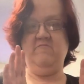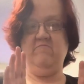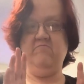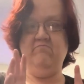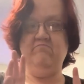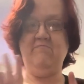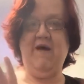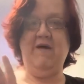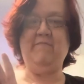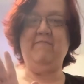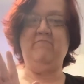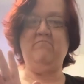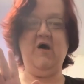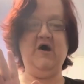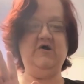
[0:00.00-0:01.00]

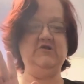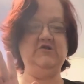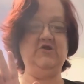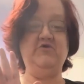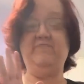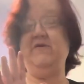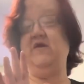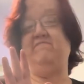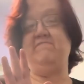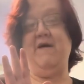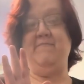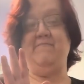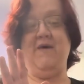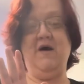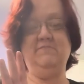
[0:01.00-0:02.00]
a little bit of my
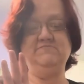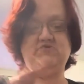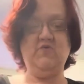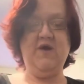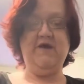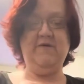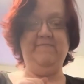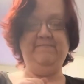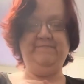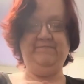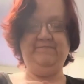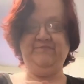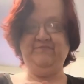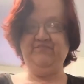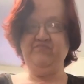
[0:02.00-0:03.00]
mom's way,
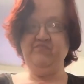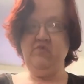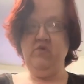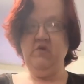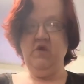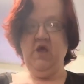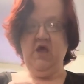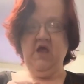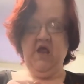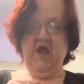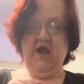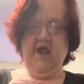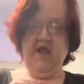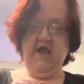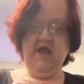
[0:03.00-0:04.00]

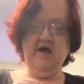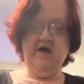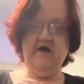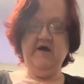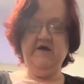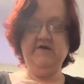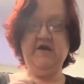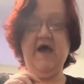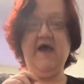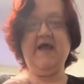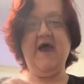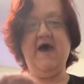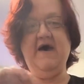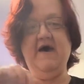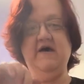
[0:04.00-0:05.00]
and I
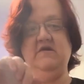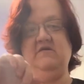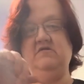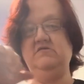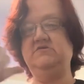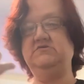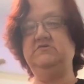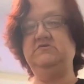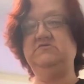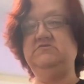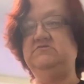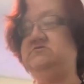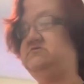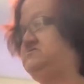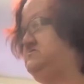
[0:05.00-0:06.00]
got
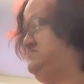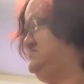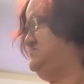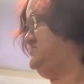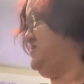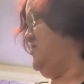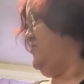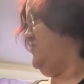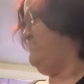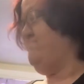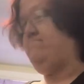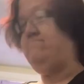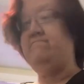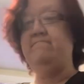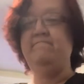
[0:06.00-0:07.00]
some